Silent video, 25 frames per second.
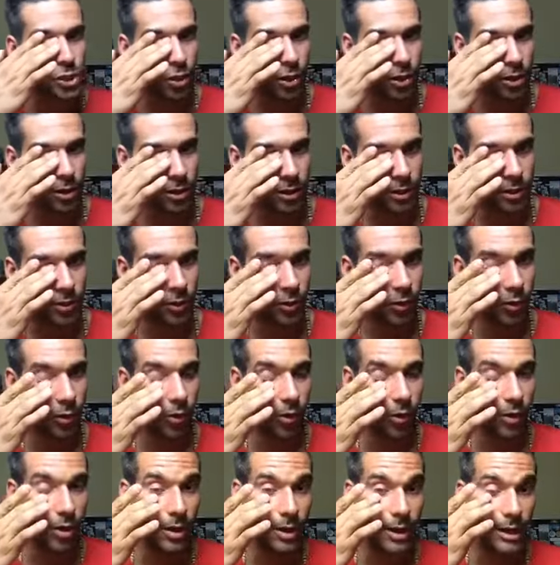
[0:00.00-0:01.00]
chocolate,
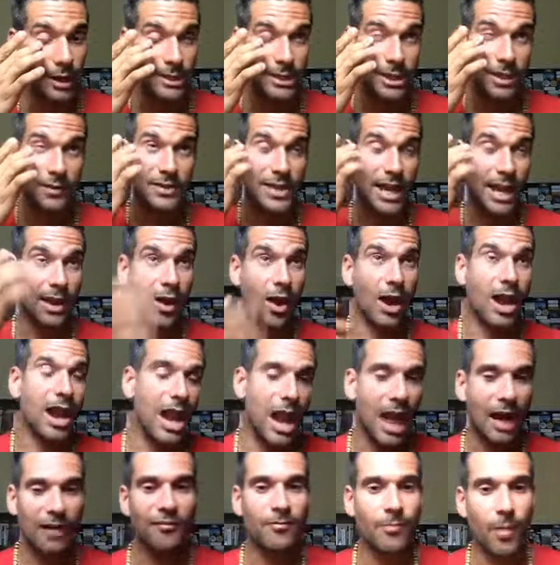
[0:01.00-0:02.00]
or instead of saying I
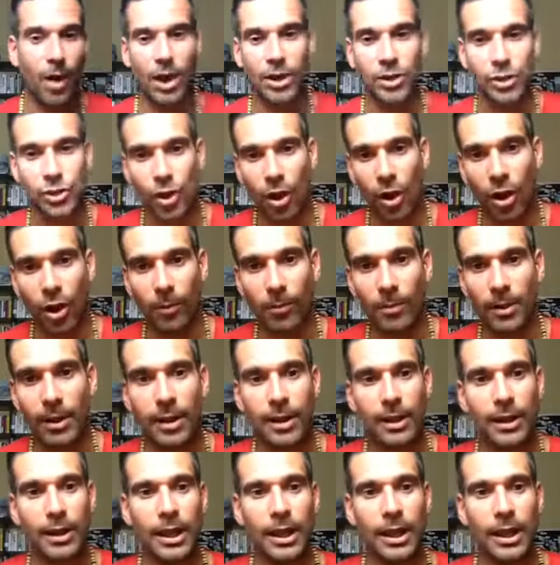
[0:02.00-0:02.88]
love my job,